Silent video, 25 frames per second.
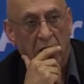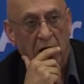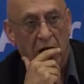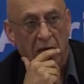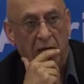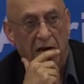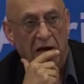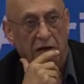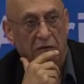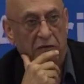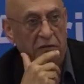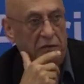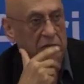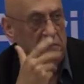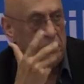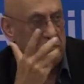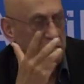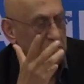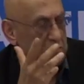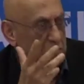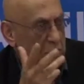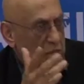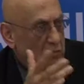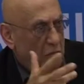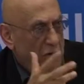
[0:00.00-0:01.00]
about
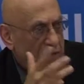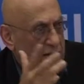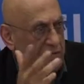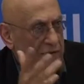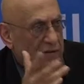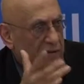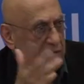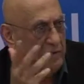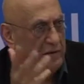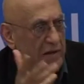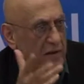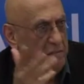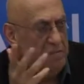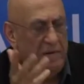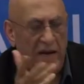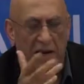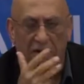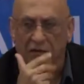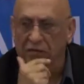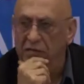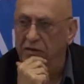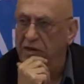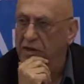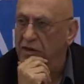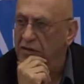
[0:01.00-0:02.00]
what is it that
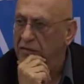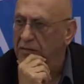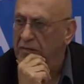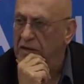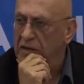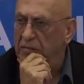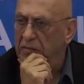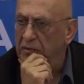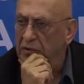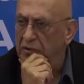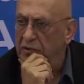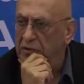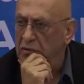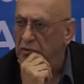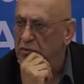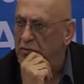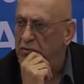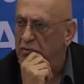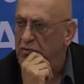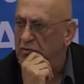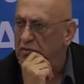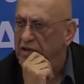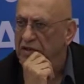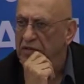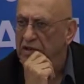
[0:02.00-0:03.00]
makes these people
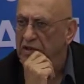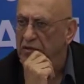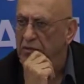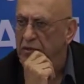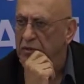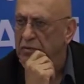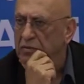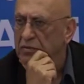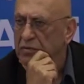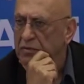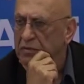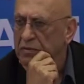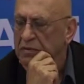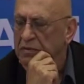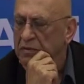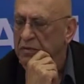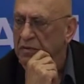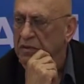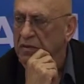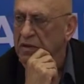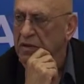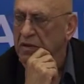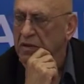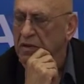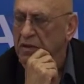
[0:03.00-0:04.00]
do what they do.
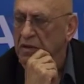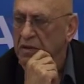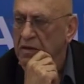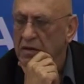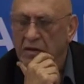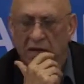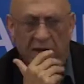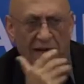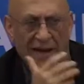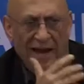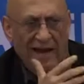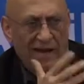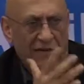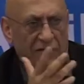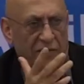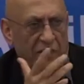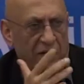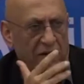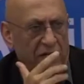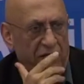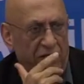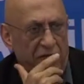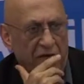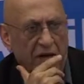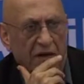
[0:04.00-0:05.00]
An
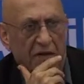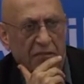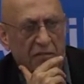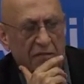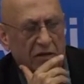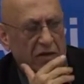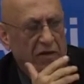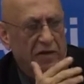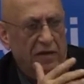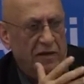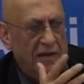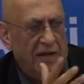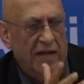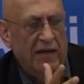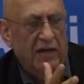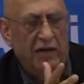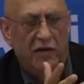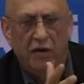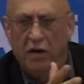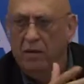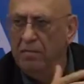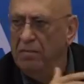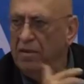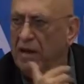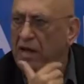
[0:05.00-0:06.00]
excellent film. You can get
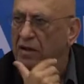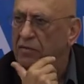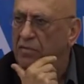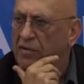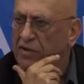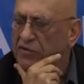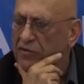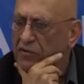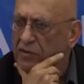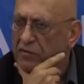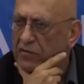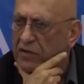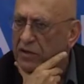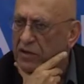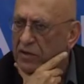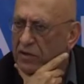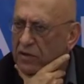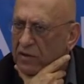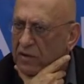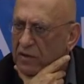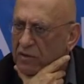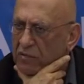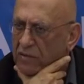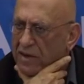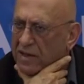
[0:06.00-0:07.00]
it on Blockbuster
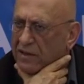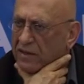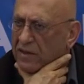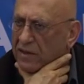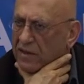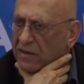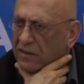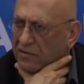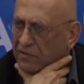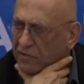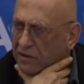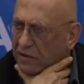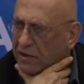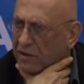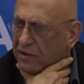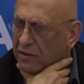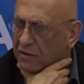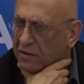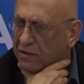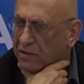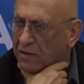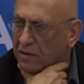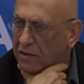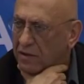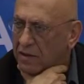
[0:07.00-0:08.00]
Video and rent it and see
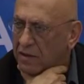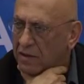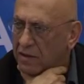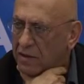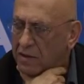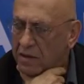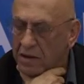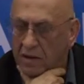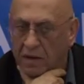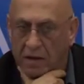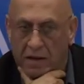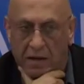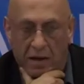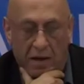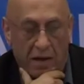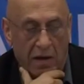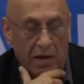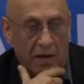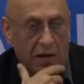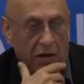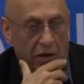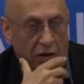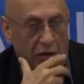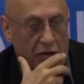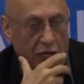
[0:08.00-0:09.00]
it.
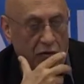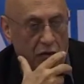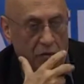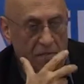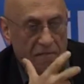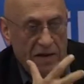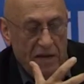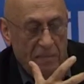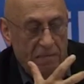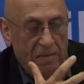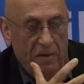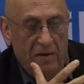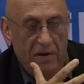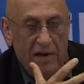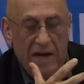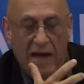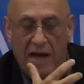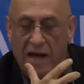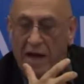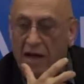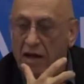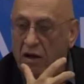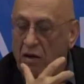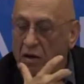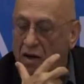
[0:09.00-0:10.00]
So people
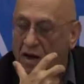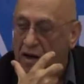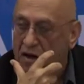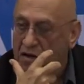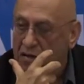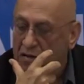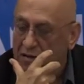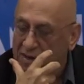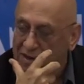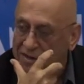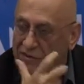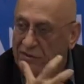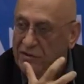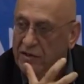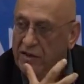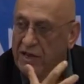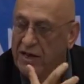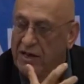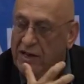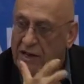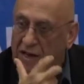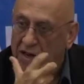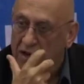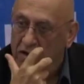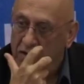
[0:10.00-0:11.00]
now are
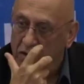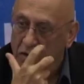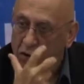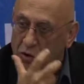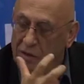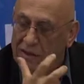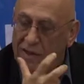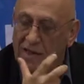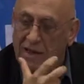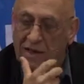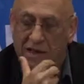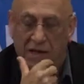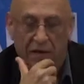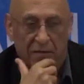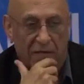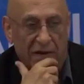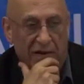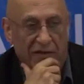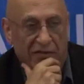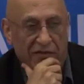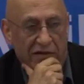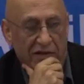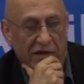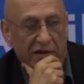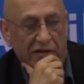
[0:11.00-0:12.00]
listening and looking at the
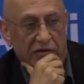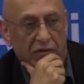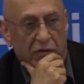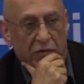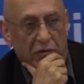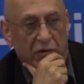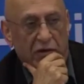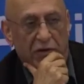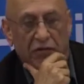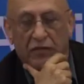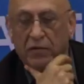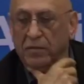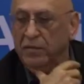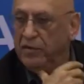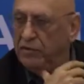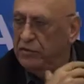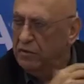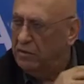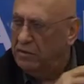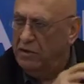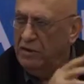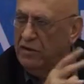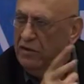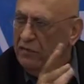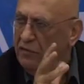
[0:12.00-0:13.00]
Palestinian story from a
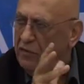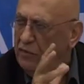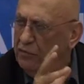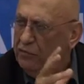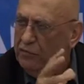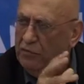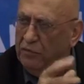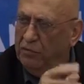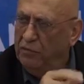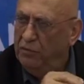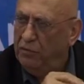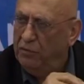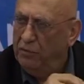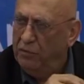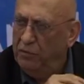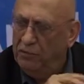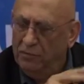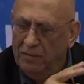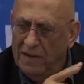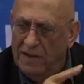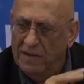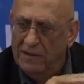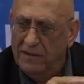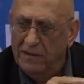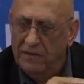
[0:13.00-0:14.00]
totally different
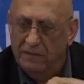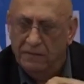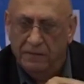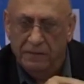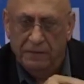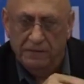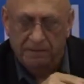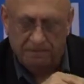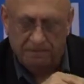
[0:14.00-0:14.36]
perspective.